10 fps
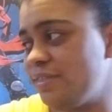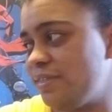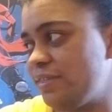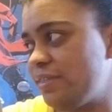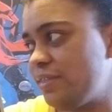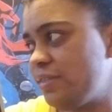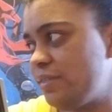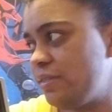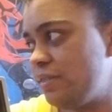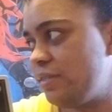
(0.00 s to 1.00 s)
Mr.
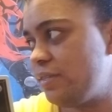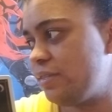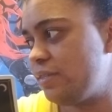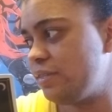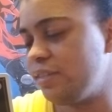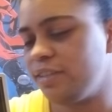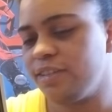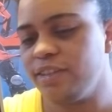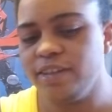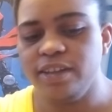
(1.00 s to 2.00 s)
Cheeks.
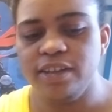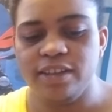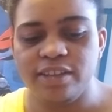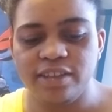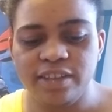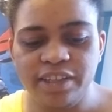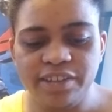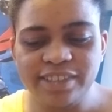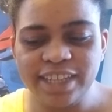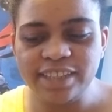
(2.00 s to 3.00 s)

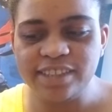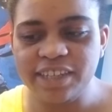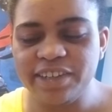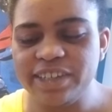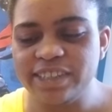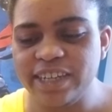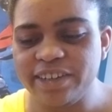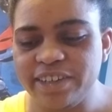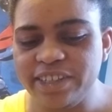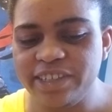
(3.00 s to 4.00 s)
Leo, Sagittarius,
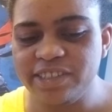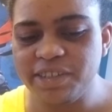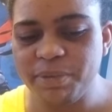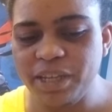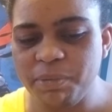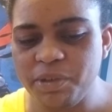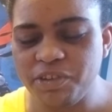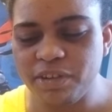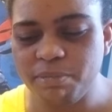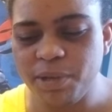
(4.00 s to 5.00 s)
Aries, someone
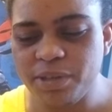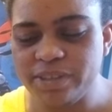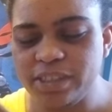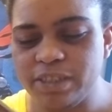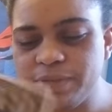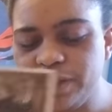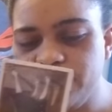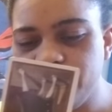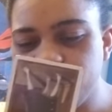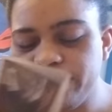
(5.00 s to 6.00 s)
immature and impulsive.
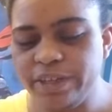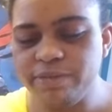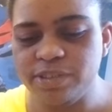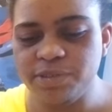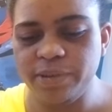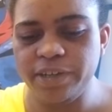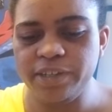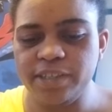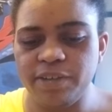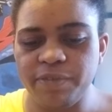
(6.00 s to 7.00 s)
Three of
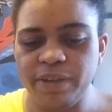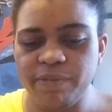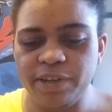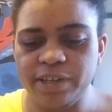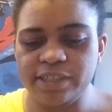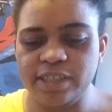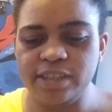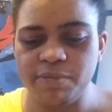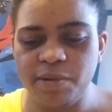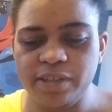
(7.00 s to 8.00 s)
Swords reverse in
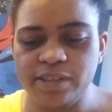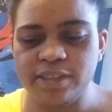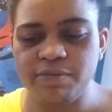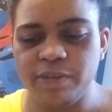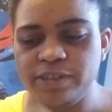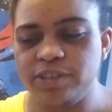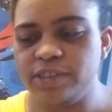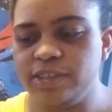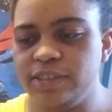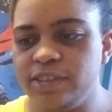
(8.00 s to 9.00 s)
the wants and
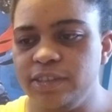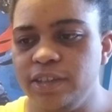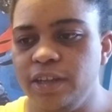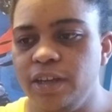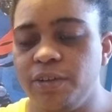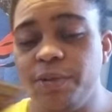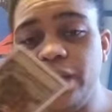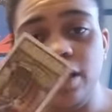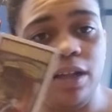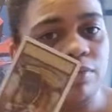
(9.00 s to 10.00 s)
wishes.
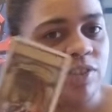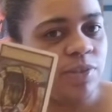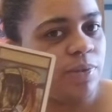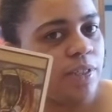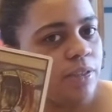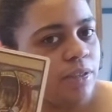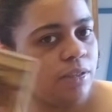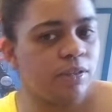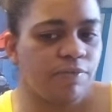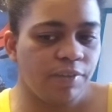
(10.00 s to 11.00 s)
Queen of Swords
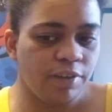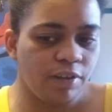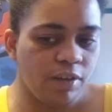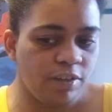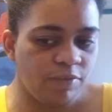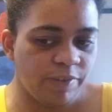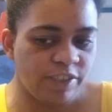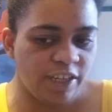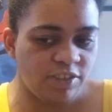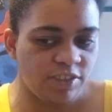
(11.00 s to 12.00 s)
in the fear and
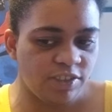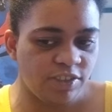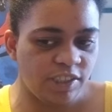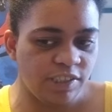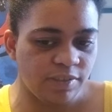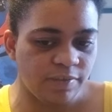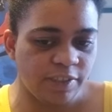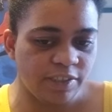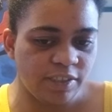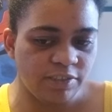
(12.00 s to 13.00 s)
rejection. She's
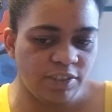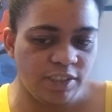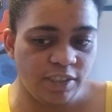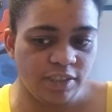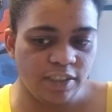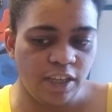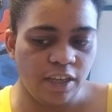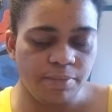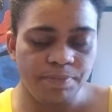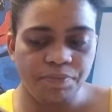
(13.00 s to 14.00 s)
reversed. There she is again.